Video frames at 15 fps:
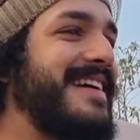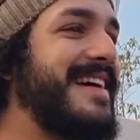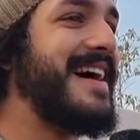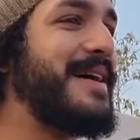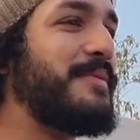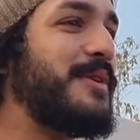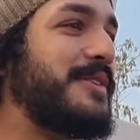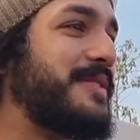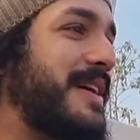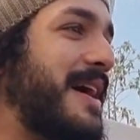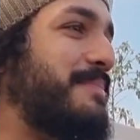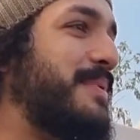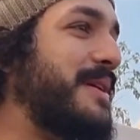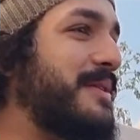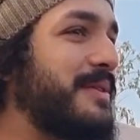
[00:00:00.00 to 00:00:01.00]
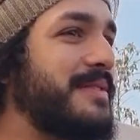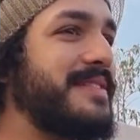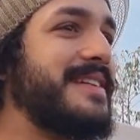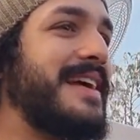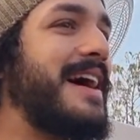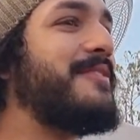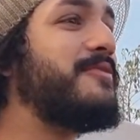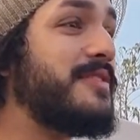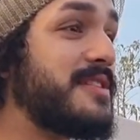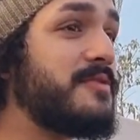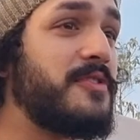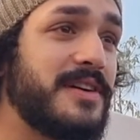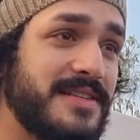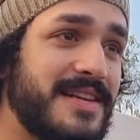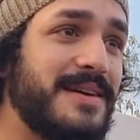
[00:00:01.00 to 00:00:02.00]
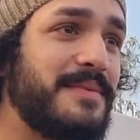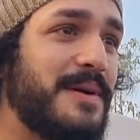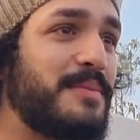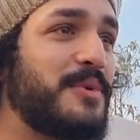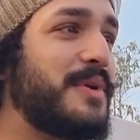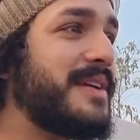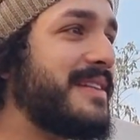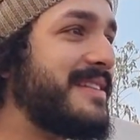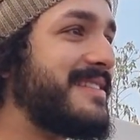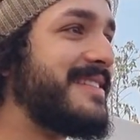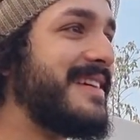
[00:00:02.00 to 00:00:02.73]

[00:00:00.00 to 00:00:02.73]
I'm also happy to say this is the first time I'm doing this